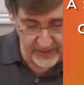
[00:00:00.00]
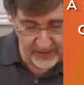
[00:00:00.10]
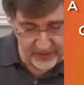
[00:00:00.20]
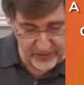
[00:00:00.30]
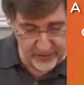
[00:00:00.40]

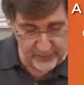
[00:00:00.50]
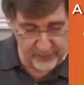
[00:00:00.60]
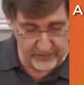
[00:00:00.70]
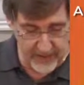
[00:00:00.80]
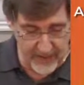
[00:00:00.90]
injured, or
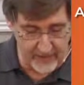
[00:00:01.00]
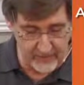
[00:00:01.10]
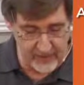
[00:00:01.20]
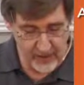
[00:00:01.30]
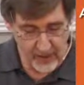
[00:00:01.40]
the
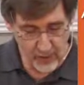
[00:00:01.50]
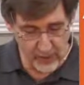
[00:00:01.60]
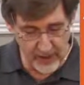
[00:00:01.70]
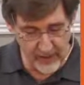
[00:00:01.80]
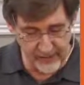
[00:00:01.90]
maimed,
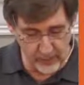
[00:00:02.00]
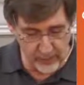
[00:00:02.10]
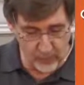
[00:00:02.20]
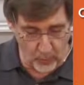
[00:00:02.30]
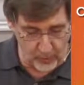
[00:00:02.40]
or anything
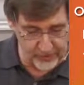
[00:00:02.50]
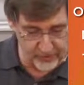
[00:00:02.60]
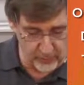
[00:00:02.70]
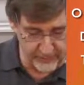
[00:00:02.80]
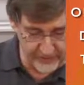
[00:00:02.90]
with
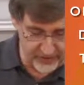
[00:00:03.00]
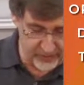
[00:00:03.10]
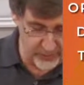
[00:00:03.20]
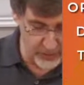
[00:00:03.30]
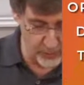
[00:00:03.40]
warts or
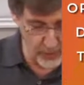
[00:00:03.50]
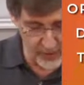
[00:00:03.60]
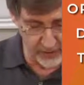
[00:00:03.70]
festering or running